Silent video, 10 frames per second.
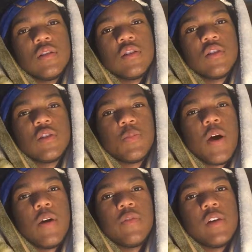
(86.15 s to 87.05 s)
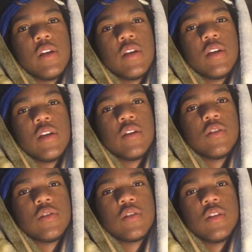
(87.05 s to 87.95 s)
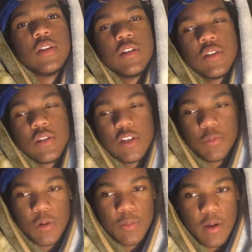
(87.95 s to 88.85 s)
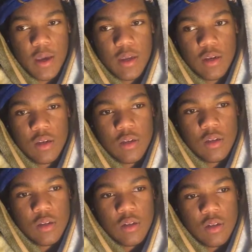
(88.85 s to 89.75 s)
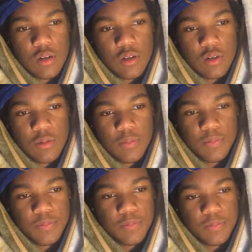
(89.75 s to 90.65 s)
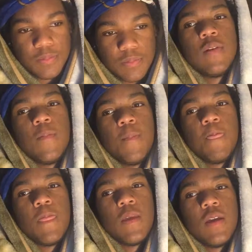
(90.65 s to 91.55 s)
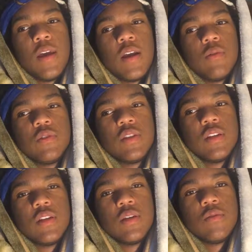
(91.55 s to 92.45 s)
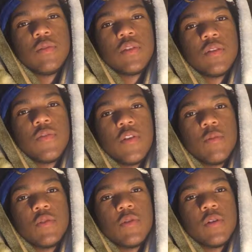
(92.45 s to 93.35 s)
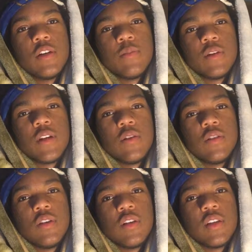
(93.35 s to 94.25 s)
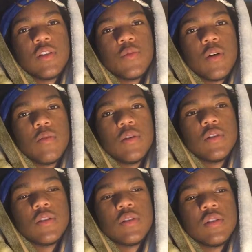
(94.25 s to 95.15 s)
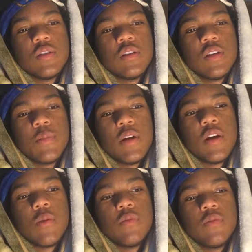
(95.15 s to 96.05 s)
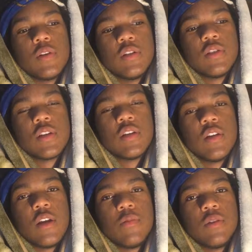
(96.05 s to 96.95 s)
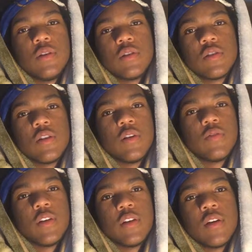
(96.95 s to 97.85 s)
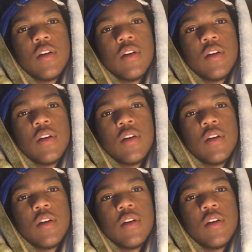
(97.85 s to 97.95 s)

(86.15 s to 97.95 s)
just poverty and just like it's pretty bad. And I would say it was for the majority of my childhood, like that's where I was, and I made a couple friends like in the neighborhood and stuff. Like